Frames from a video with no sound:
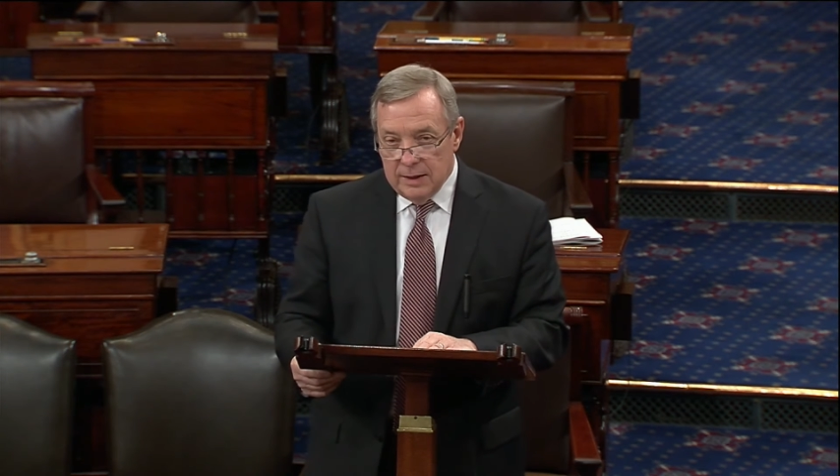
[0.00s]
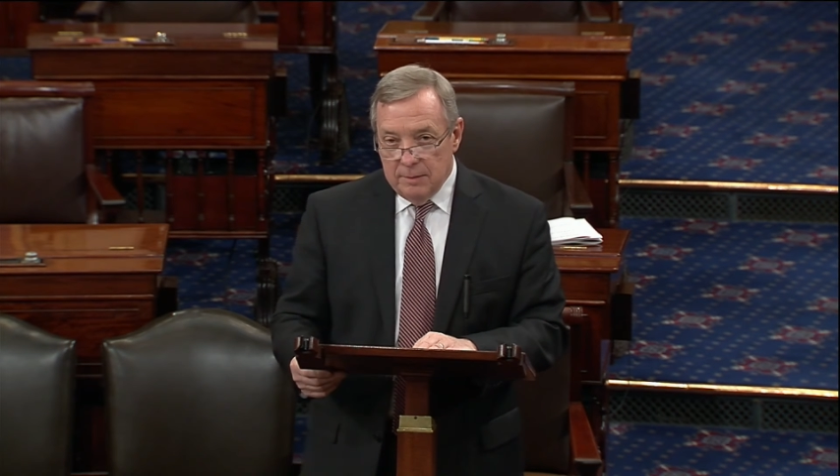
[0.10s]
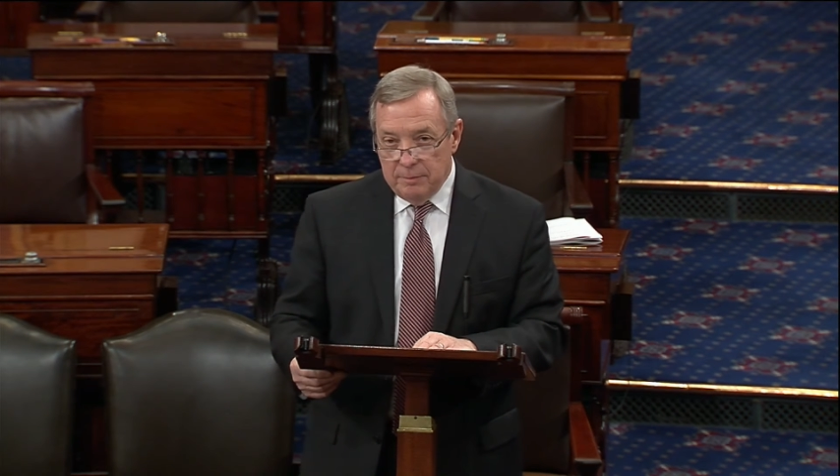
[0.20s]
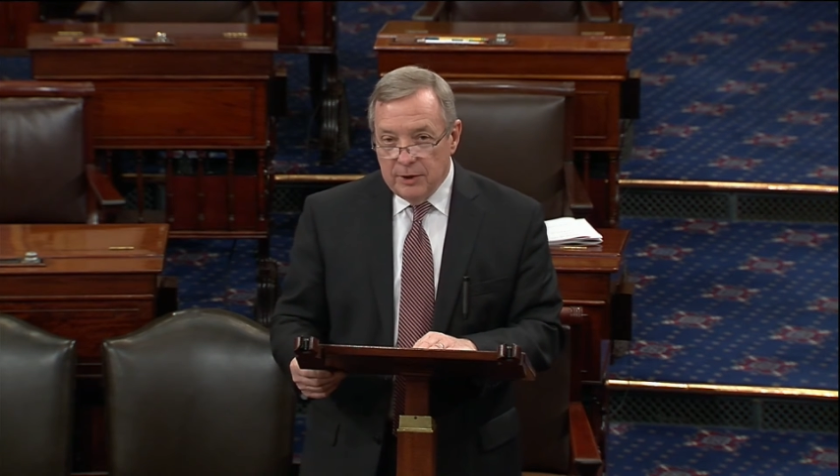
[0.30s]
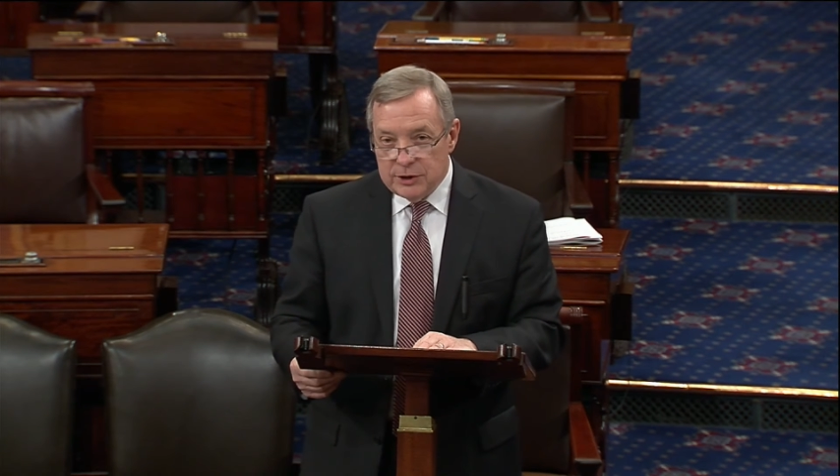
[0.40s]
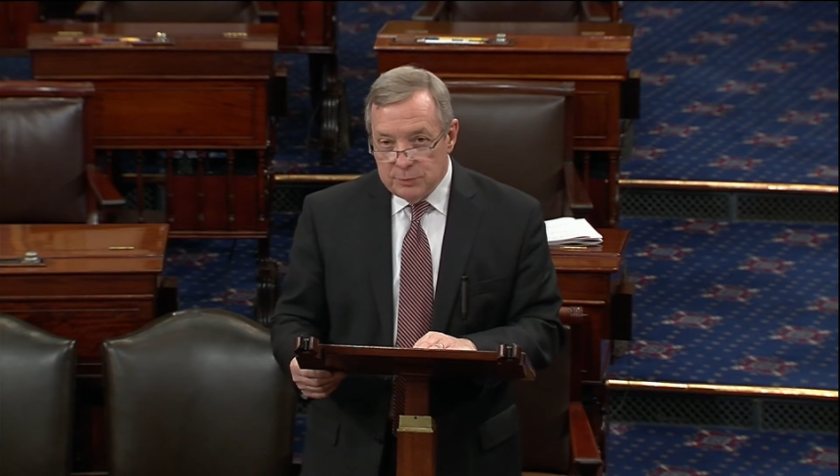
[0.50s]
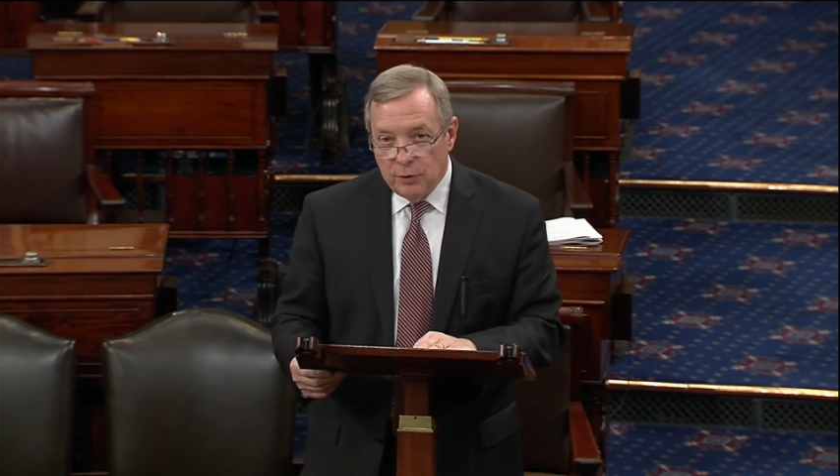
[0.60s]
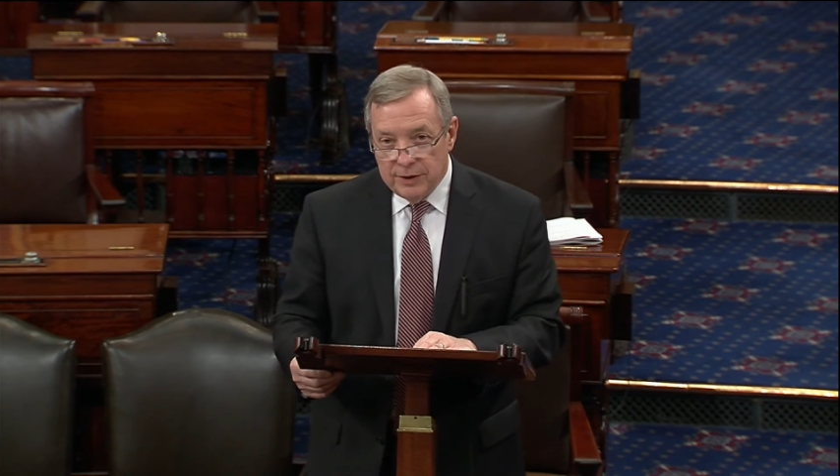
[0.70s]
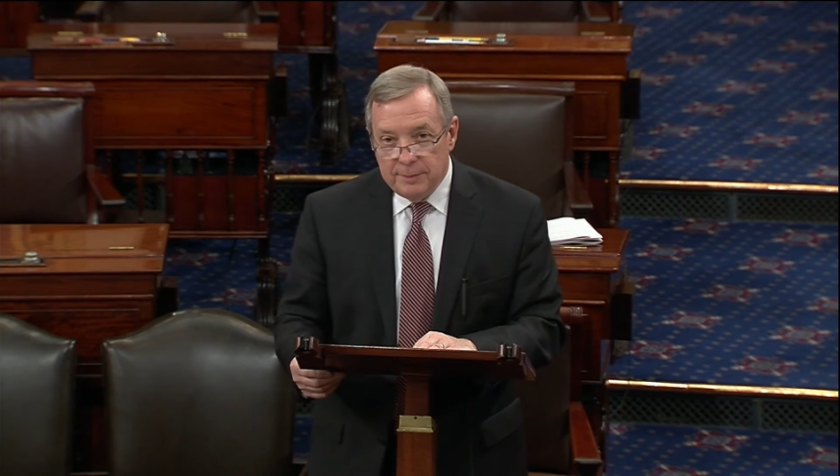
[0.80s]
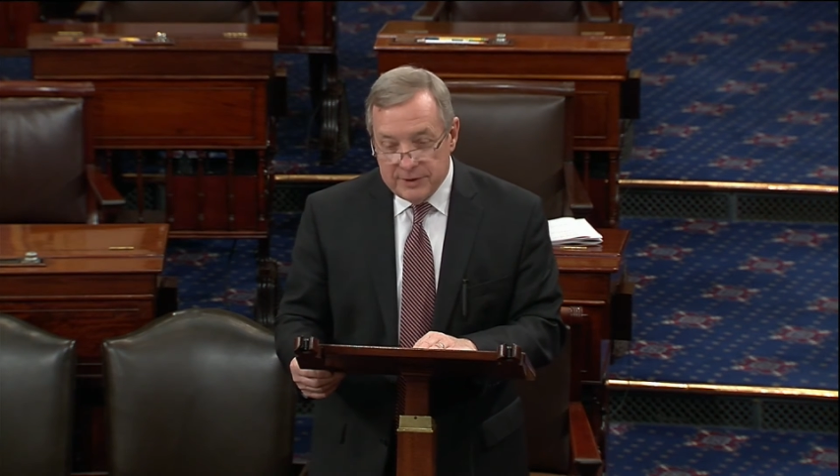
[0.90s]
Bill is more
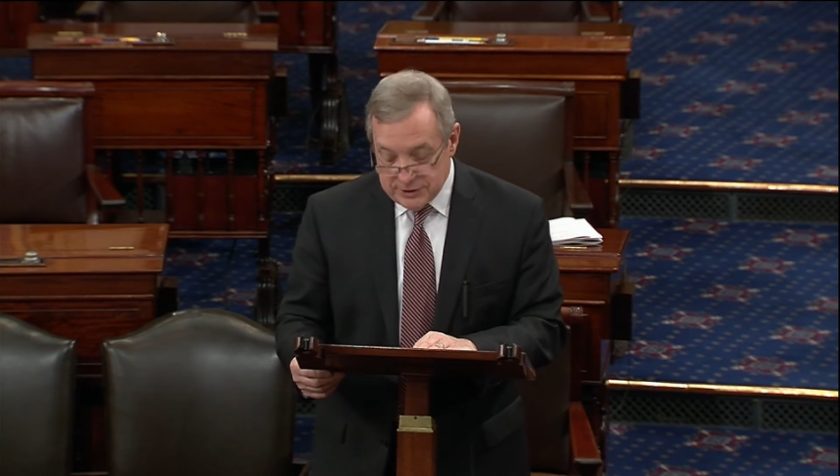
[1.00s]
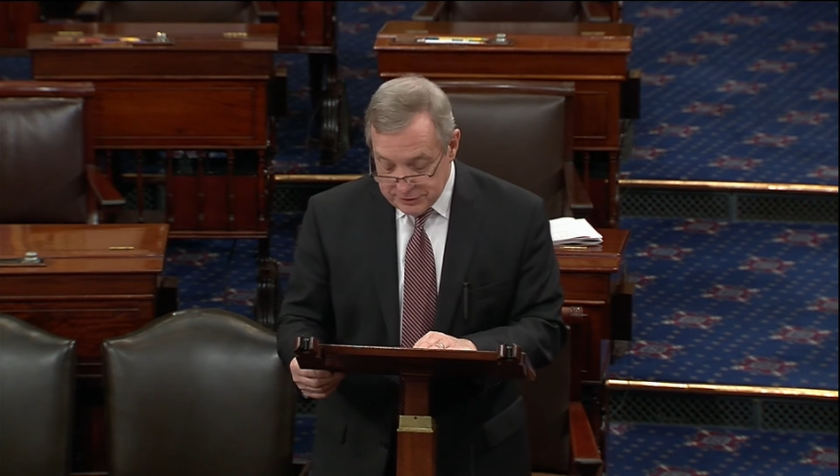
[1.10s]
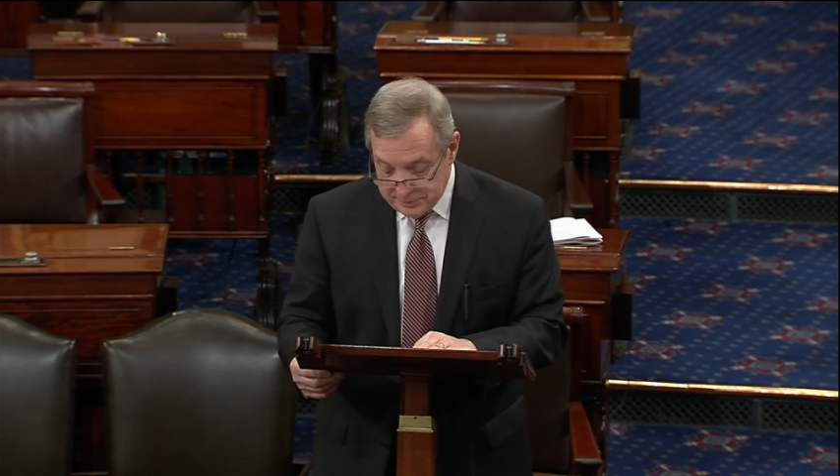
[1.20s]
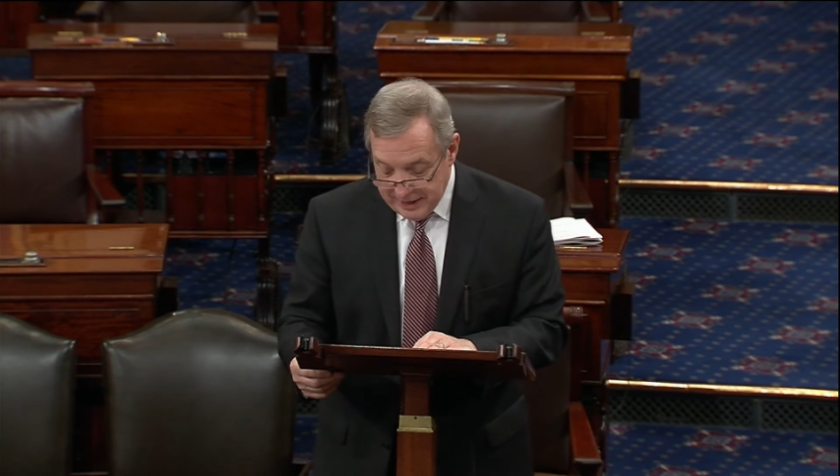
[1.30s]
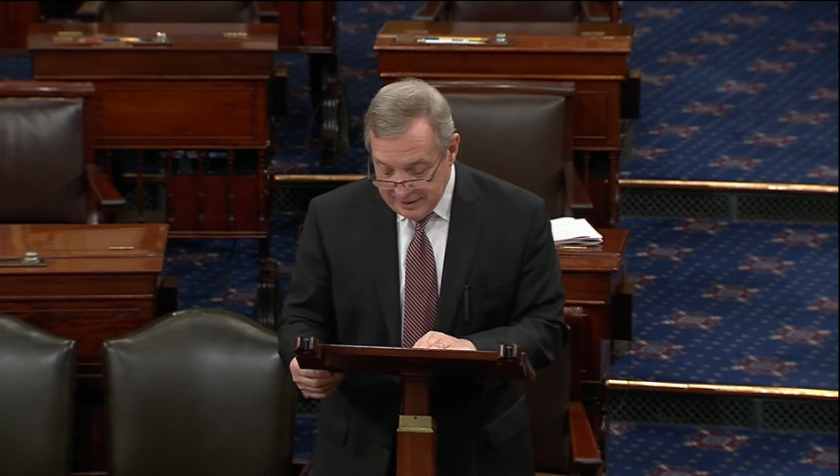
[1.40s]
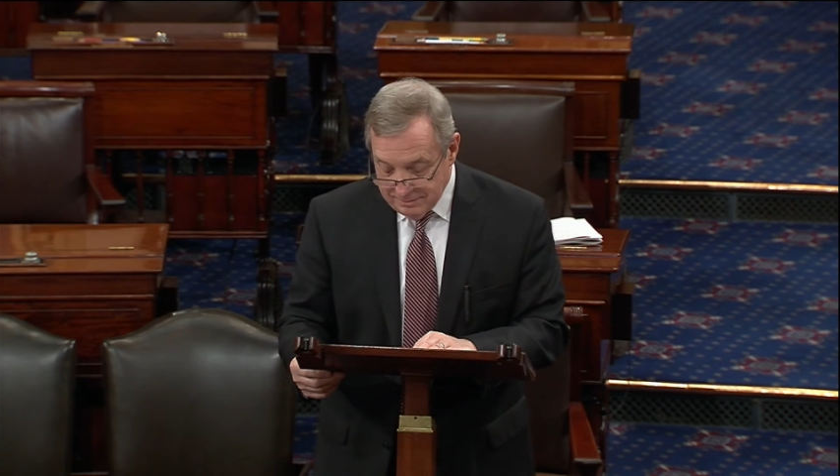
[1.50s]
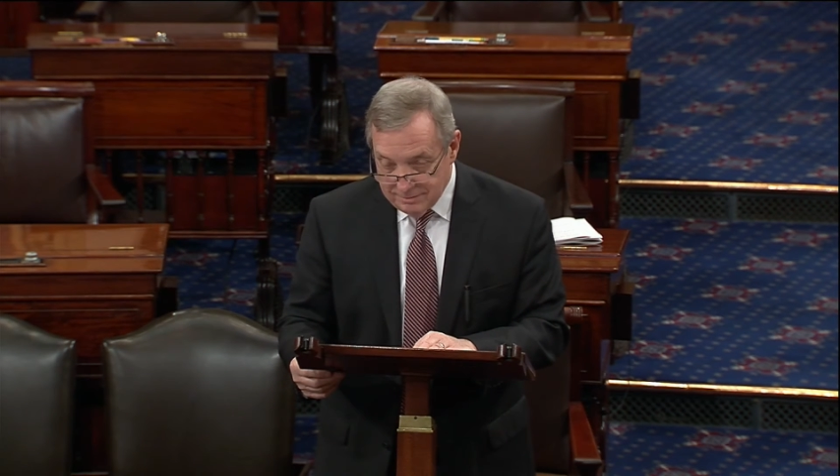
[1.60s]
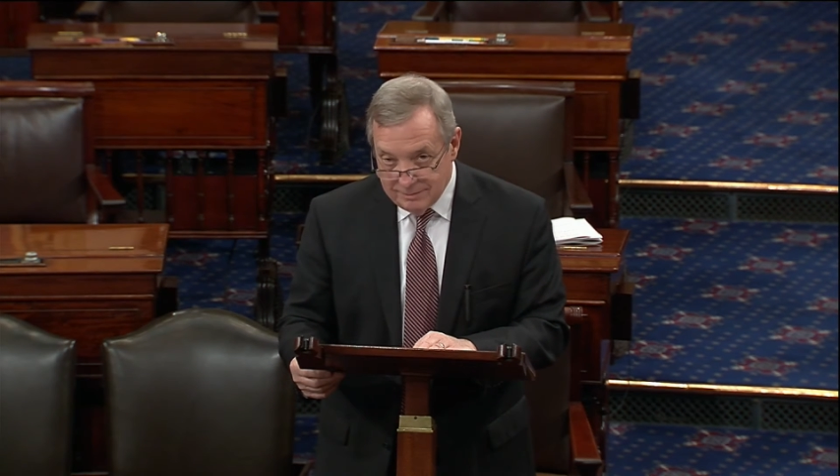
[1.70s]
than a businessman,